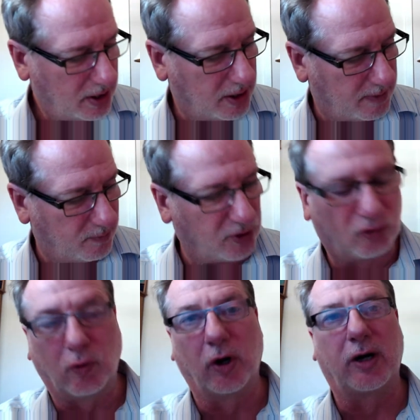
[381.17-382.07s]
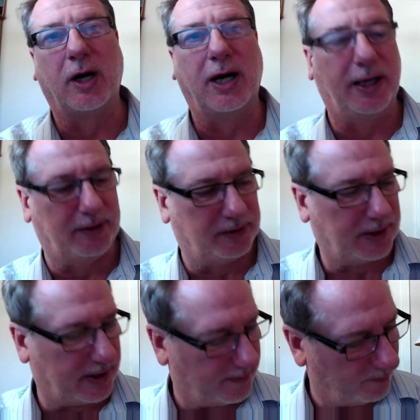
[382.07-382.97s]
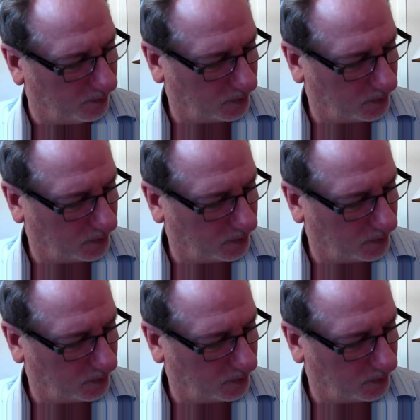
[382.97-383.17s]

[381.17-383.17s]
um, this work on um,